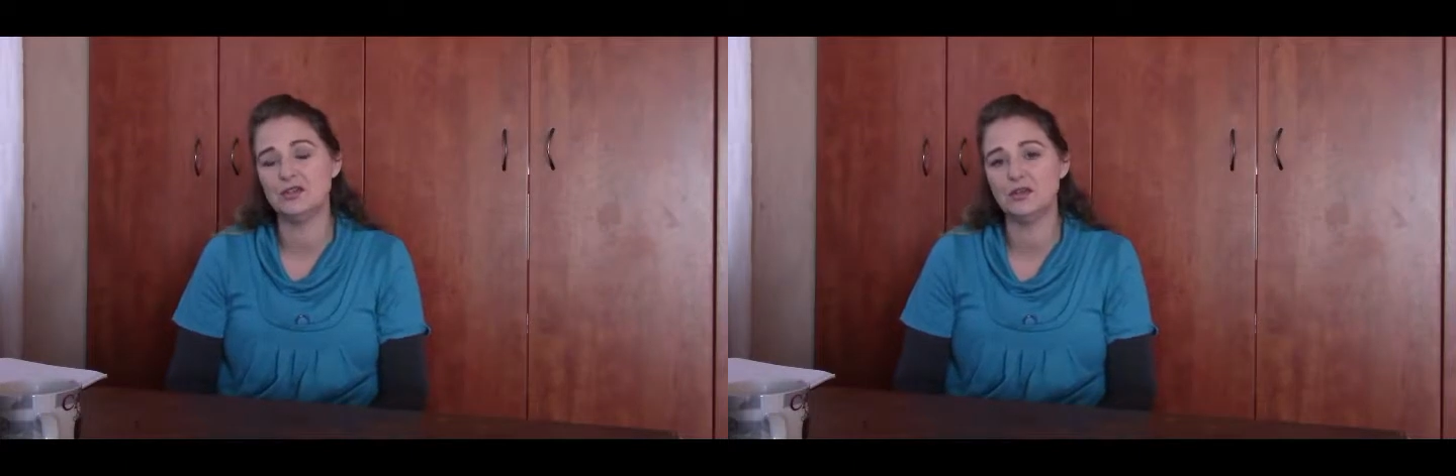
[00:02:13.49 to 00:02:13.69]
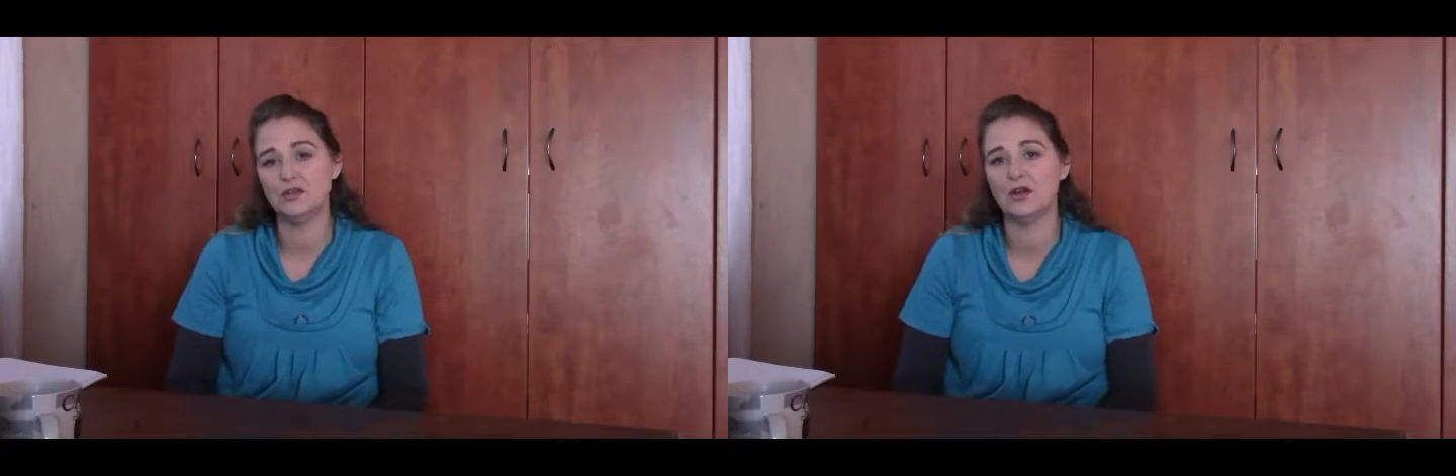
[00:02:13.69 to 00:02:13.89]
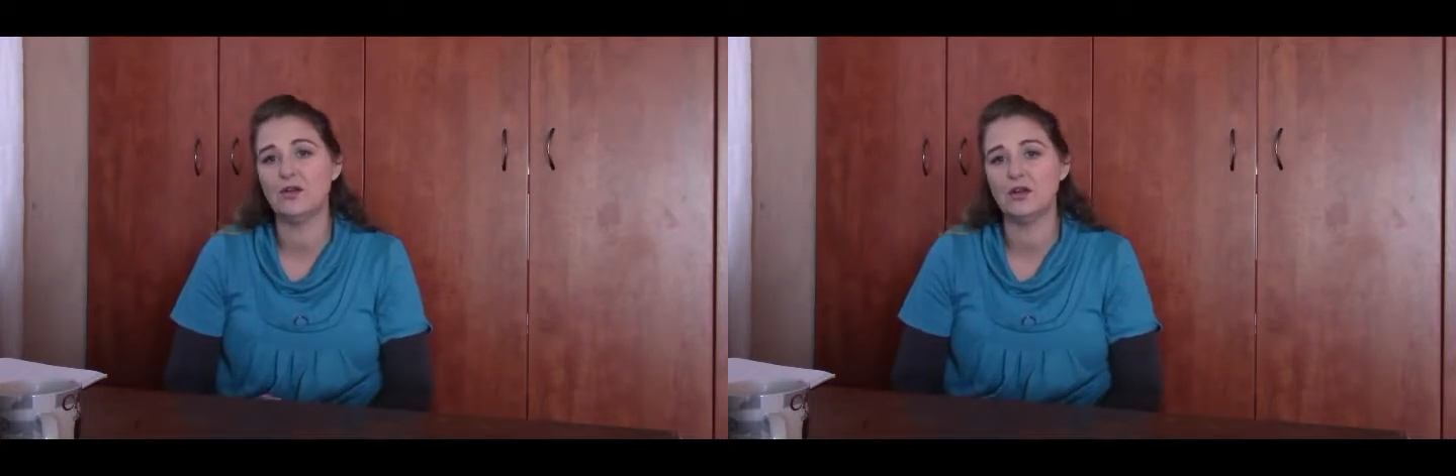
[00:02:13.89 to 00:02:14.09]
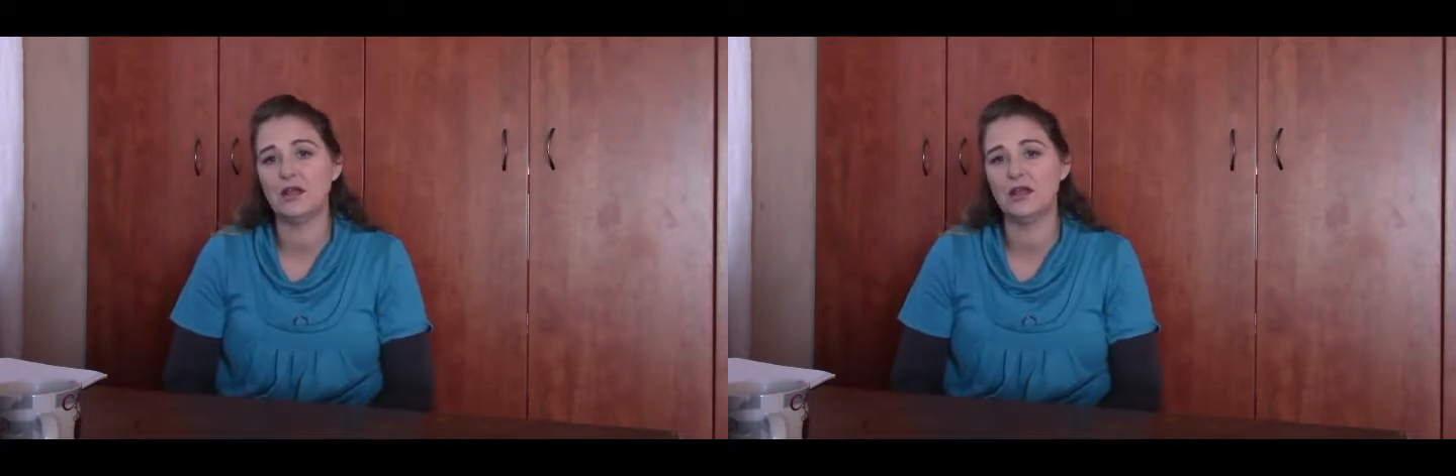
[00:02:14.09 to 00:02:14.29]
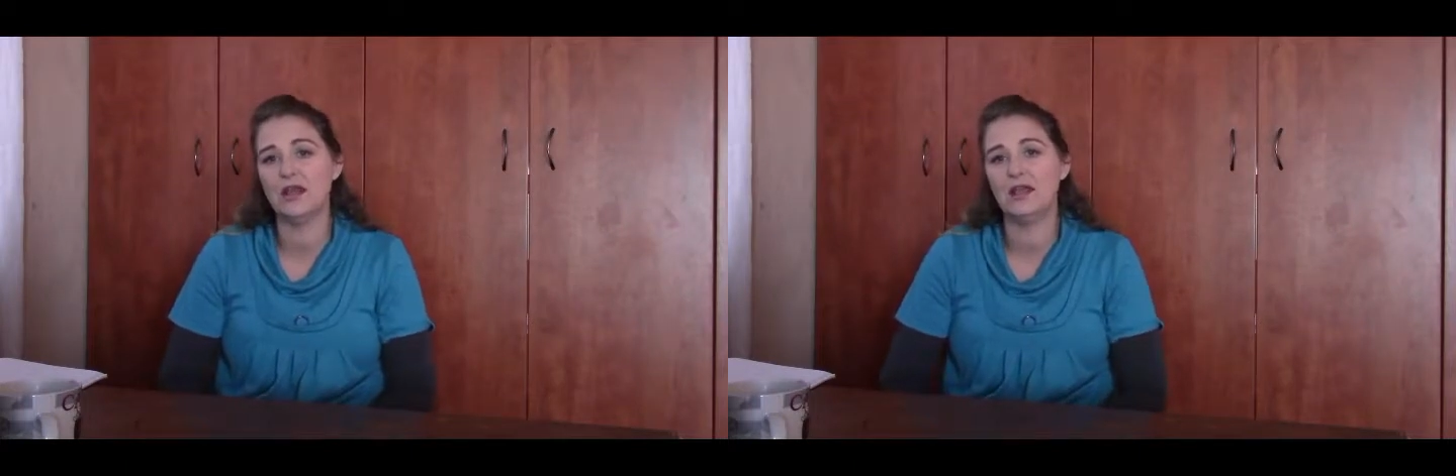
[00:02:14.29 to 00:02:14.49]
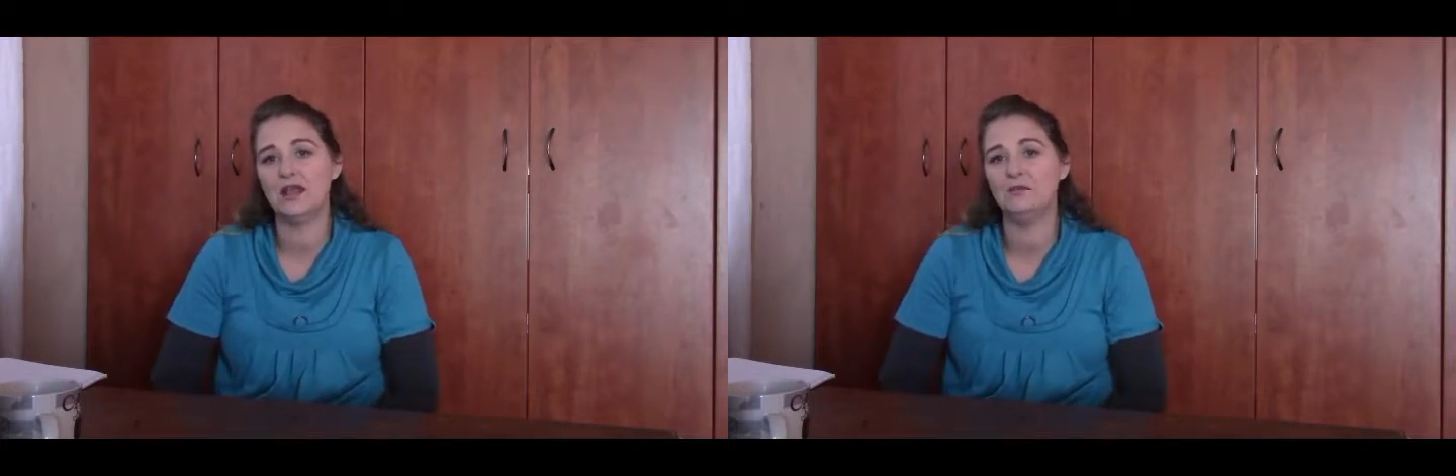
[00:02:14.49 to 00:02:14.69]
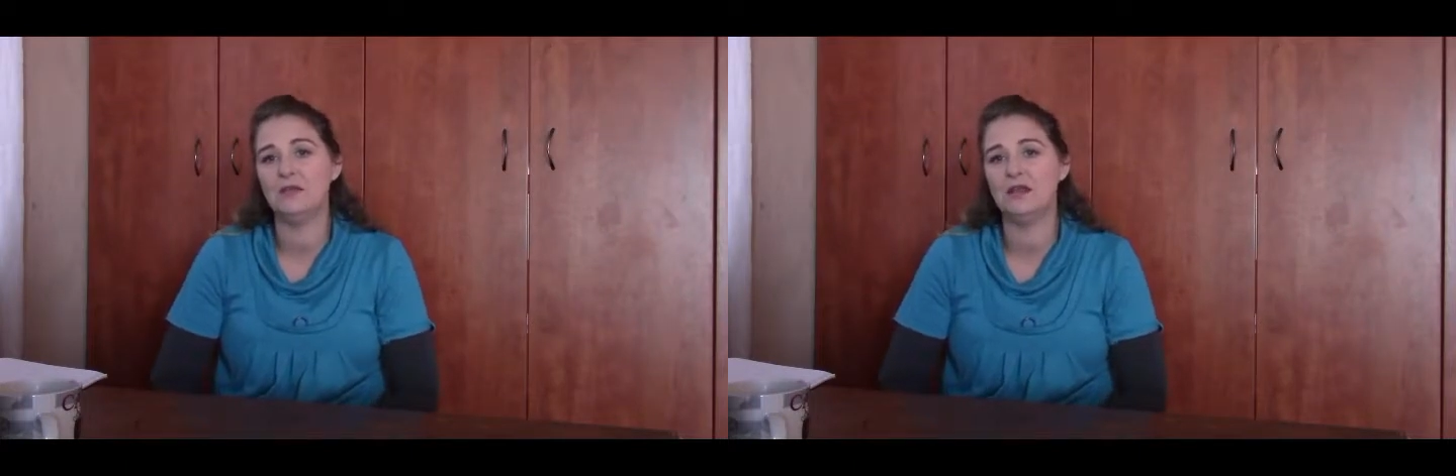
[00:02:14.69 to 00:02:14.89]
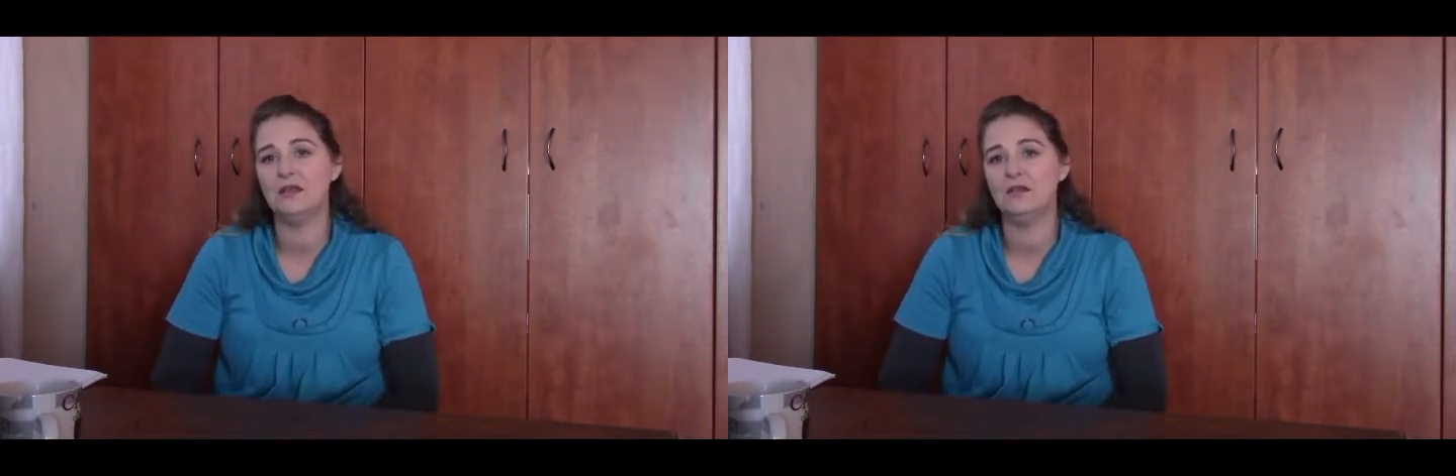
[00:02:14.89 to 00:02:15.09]
you know, it can
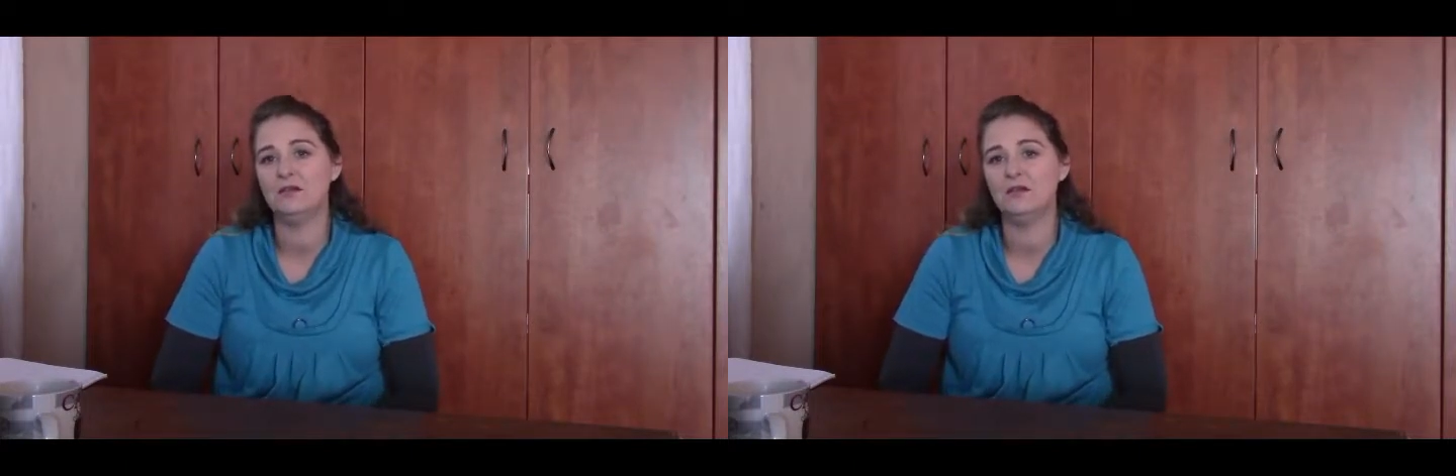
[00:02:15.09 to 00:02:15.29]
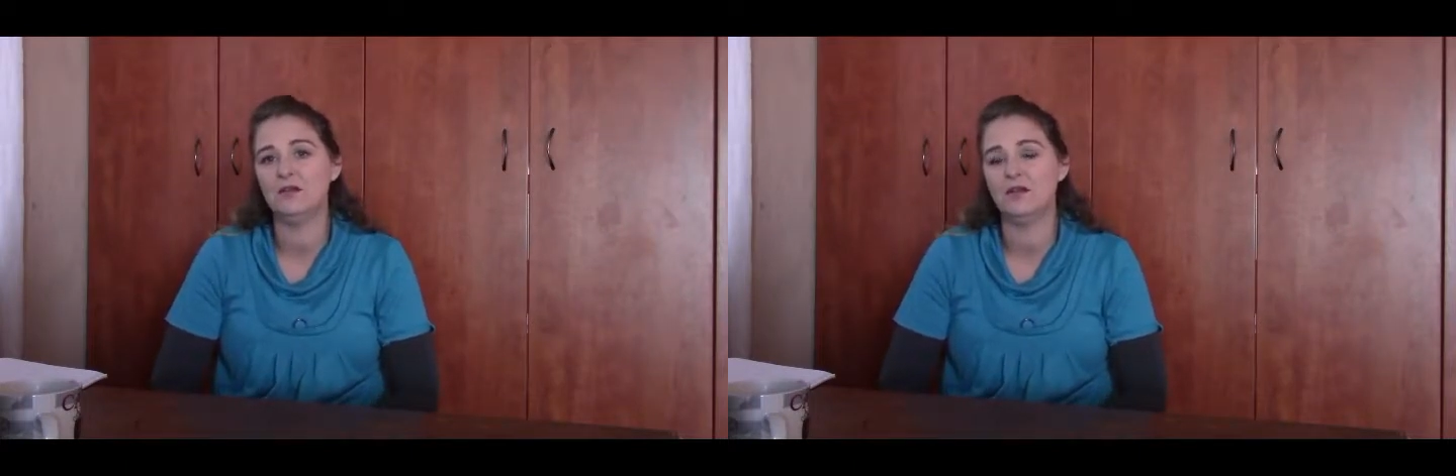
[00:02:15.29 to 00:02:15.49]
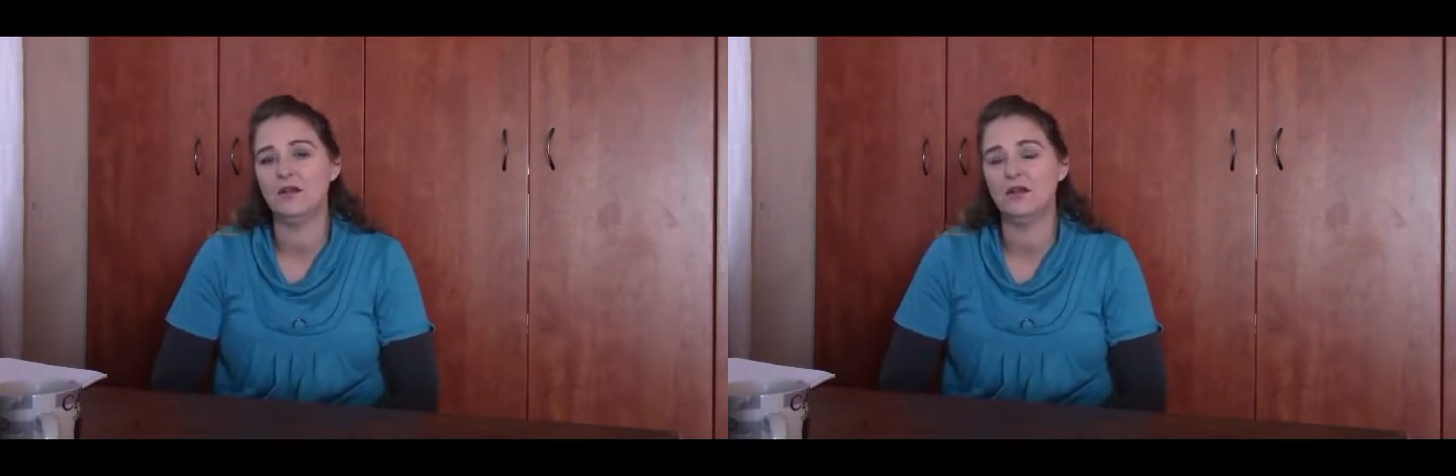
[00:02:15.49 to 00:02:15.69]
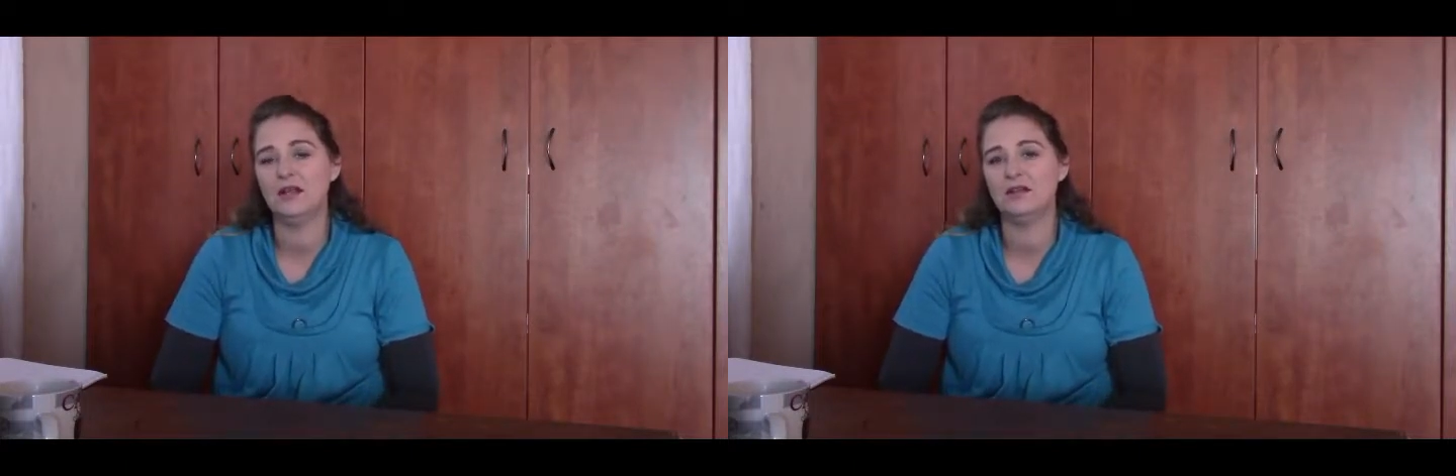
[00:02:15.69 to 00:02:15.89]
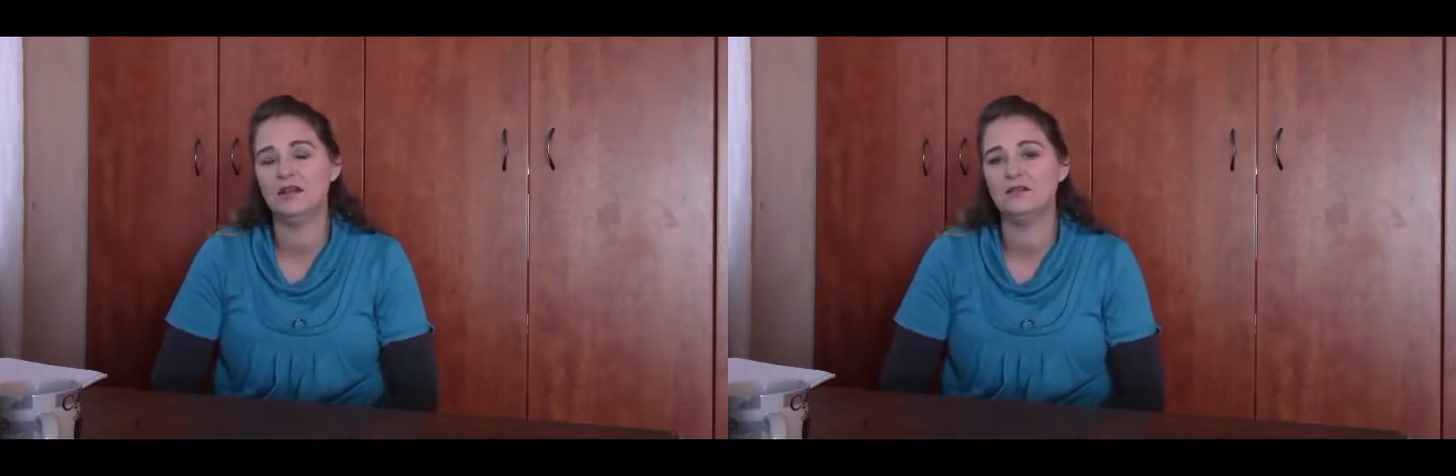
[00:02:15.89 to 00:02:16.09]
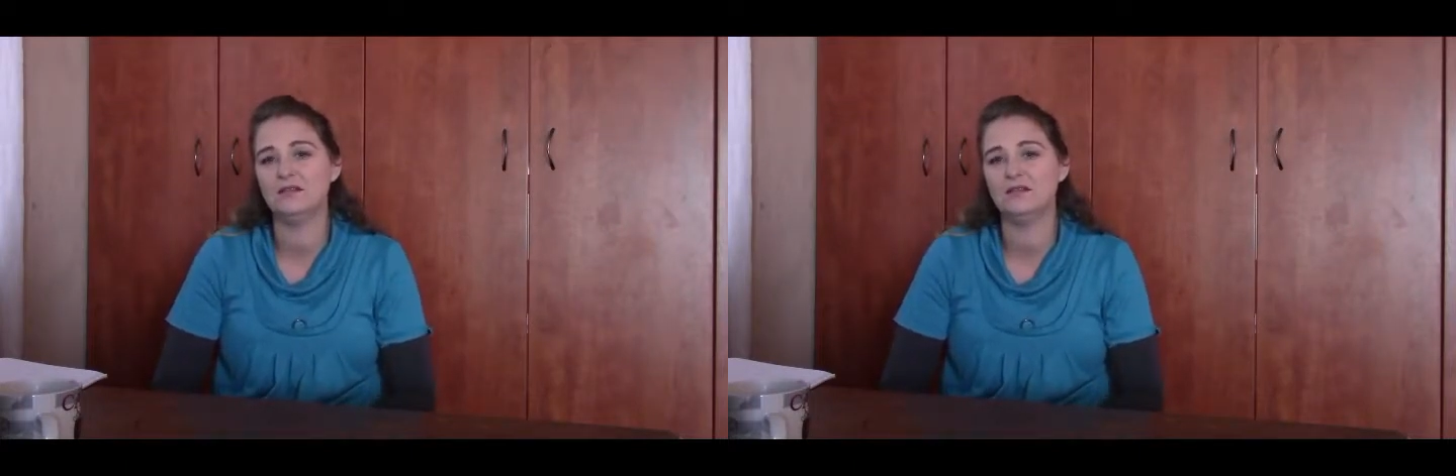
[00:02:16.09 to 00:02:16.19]
be, you know,